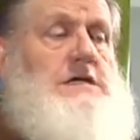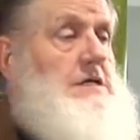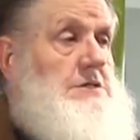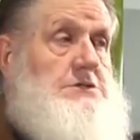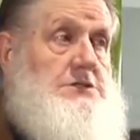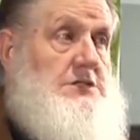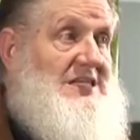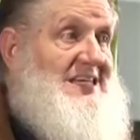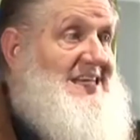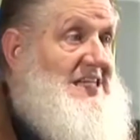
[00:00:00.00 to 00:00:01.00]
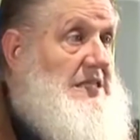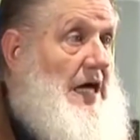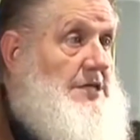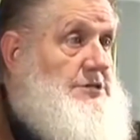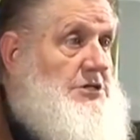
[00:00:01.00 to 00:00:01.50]
And there's nothing
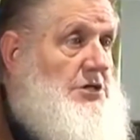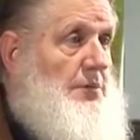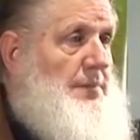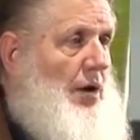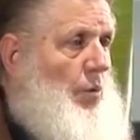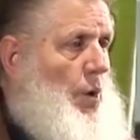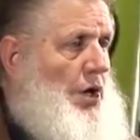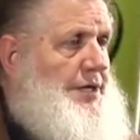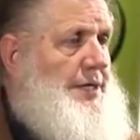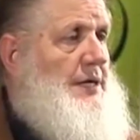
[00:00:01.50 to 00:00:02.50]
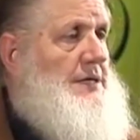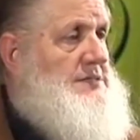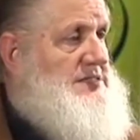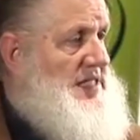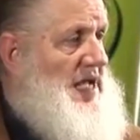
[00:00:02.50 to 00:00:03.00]
illogical about one
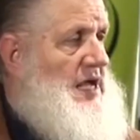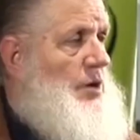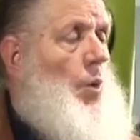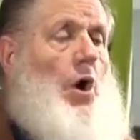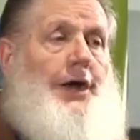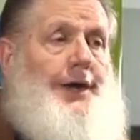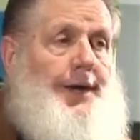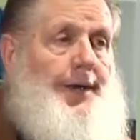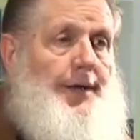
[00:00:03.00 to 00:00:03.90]
staying one.